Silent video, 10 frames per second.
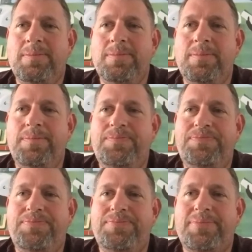
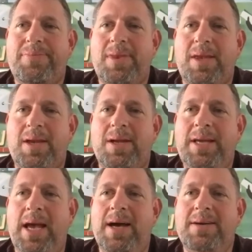
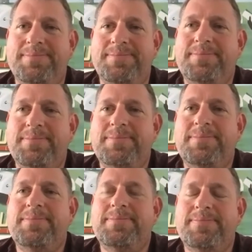
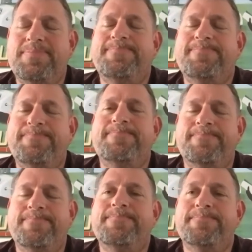
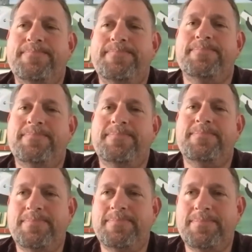
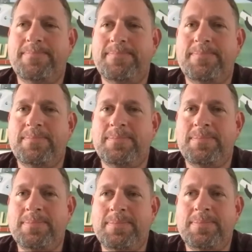
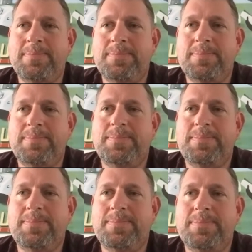
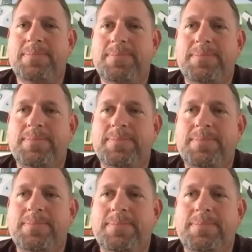
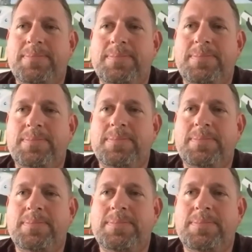(not speaking)